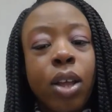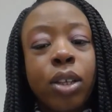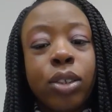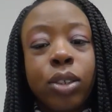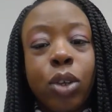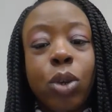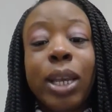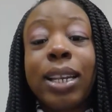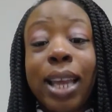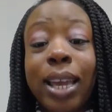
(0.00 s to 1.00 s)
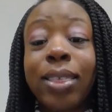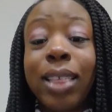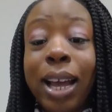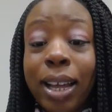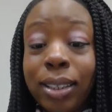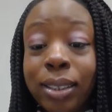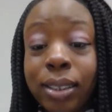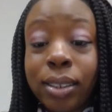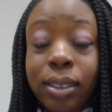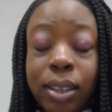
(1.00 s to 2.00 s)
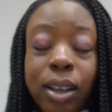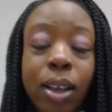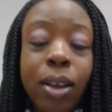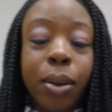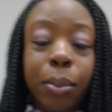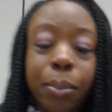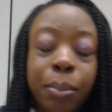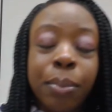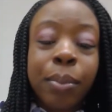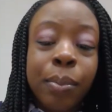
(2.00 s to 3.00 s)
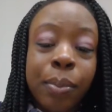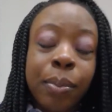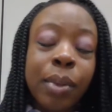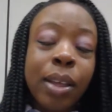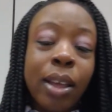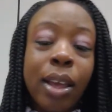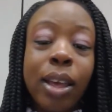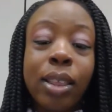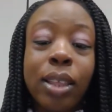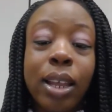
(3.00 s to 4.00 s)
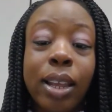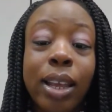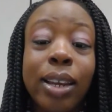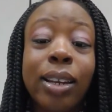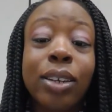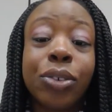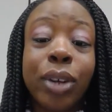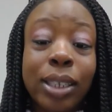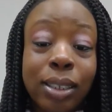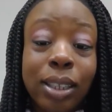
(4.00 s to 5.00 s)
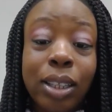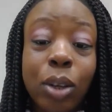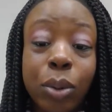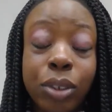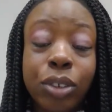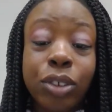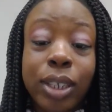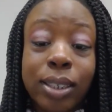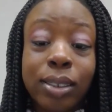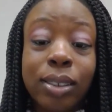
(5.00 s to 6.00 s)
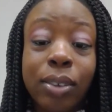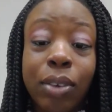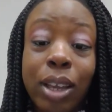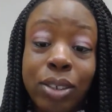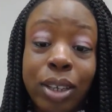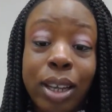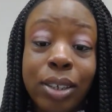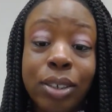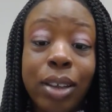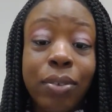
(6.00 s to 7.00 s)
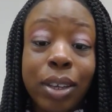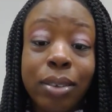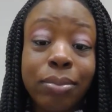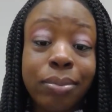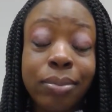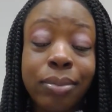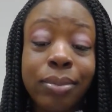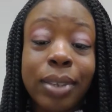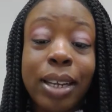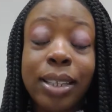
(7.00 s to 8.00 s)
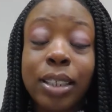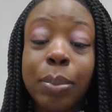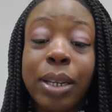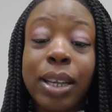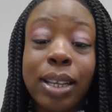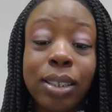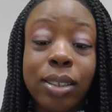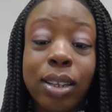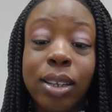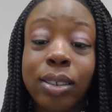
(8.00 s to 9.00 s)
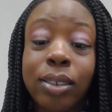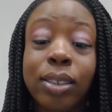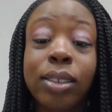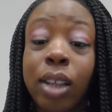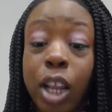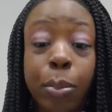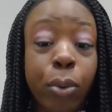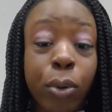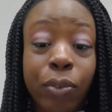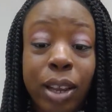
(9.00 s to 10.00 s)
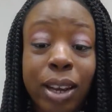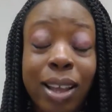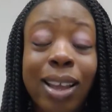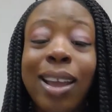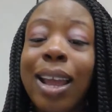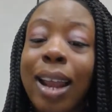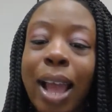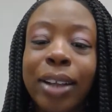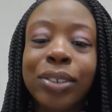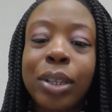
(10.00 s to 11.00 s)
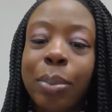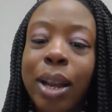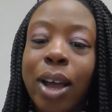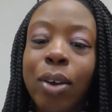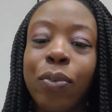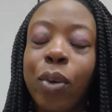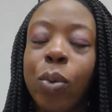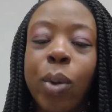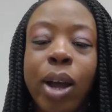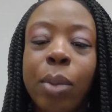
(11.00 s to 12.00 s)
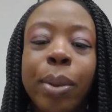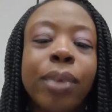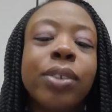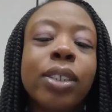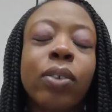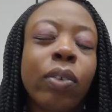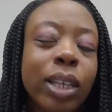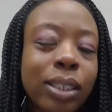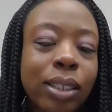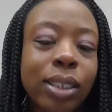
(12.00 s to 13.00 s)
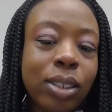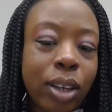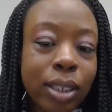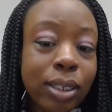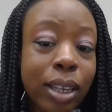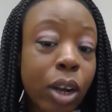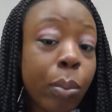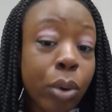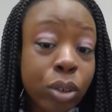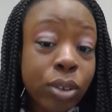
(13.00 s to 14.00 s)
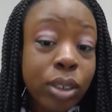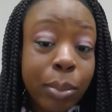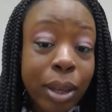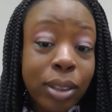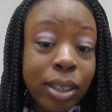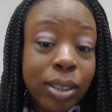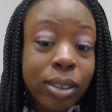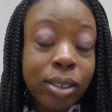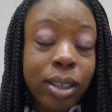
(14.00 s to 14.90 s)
So you can take that, and then it drastically lowers your chances of catching HIV. And it's been tested and study proven and actually been out for a while, but I've just recently started seeing commercials about this.